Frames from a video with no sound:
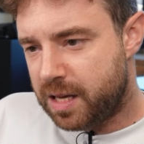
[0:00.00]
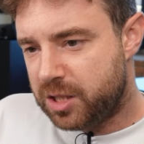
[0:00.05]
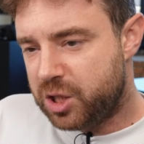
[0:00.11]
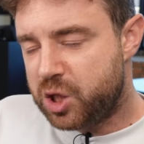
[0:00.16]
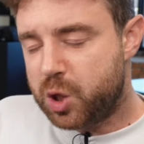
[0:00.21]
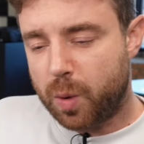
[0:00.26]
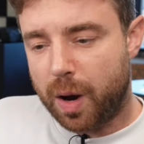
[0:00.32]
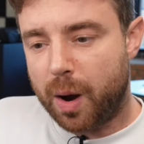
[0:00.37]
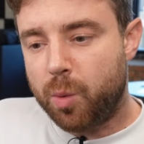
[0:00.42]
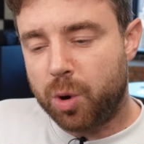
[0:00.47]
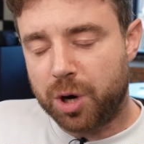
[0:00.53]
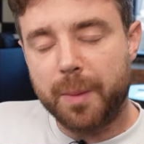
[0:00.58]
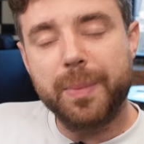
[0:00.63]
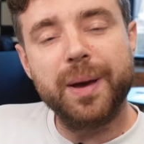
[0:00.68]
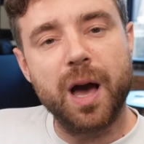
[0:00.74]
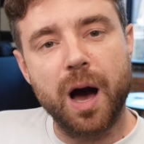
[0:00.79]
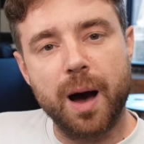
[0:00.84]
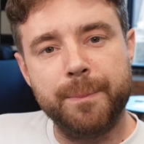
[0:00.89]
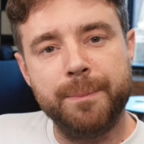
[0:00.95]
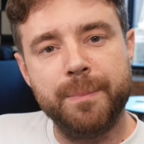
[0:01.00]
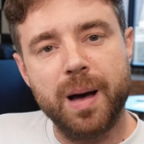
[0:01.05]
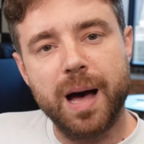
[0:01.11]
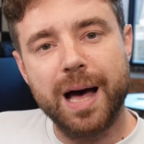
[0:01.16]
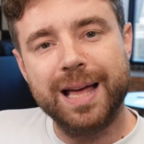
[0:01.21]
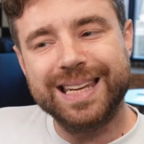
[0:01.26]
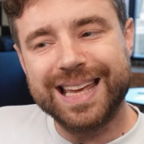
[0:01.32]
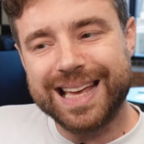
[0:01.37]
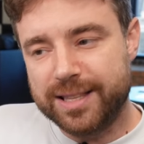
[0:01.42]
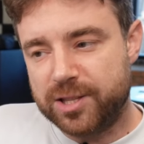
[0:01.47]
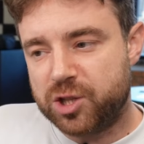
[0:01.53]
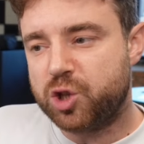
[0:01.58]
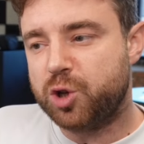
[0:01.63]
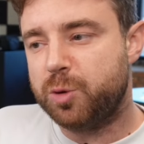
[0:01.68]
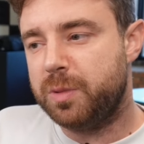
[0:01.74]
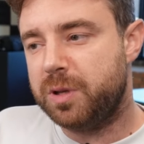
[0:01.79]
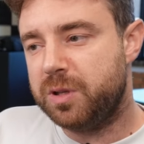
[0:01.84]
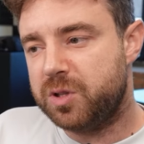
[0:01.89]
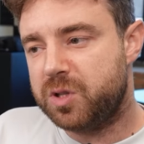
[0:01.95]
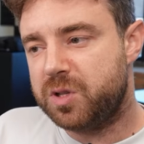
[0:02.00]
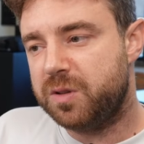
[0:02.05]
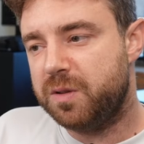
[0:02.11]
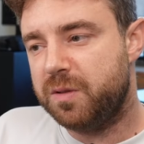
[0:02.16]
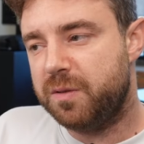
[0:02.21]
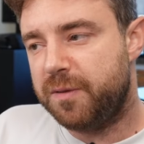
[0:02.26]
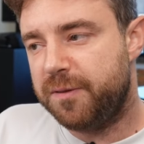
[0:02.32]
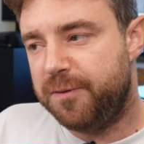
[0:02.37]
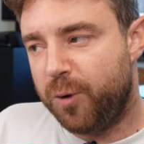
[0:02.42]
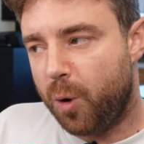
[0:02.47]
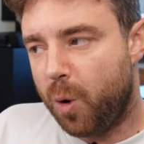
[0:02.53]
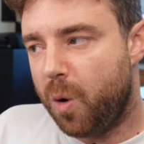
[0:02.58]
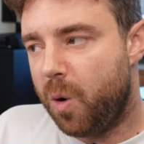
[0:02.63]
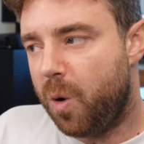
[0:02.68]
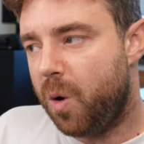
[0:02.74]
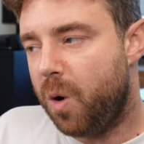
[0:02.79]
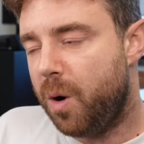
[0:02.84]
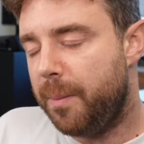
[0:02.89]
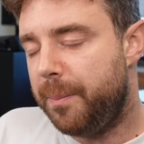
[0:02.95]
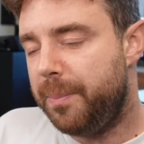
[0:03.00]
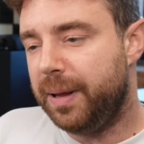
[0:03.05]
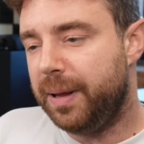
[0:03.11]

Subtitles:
Do I want to become an instrument for